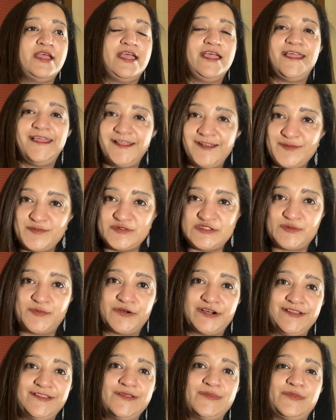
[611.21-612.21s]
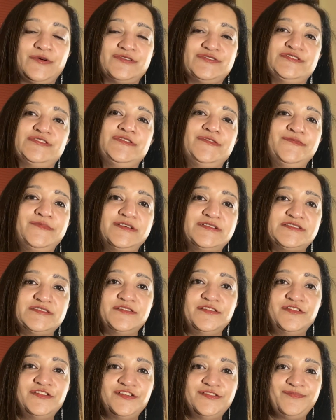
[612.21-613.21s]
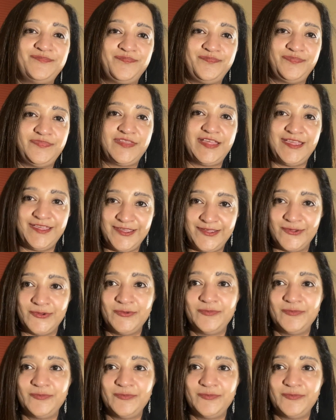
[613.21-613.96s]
help spread the positive message. Thank you.